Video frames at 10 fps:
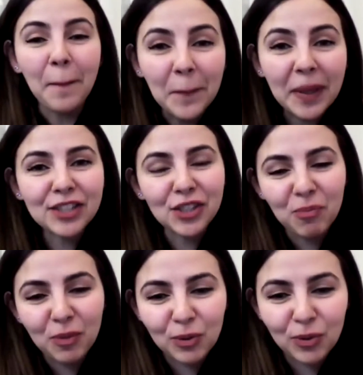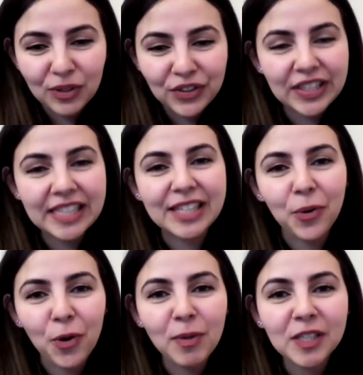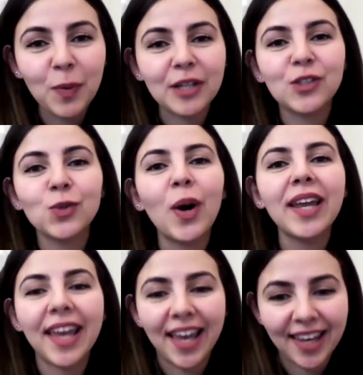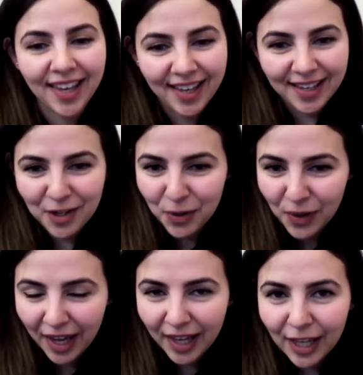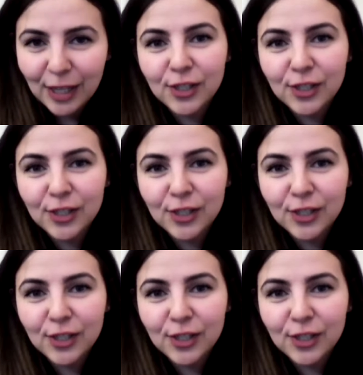Beige and Blue is a romance, but it's YA. Okay.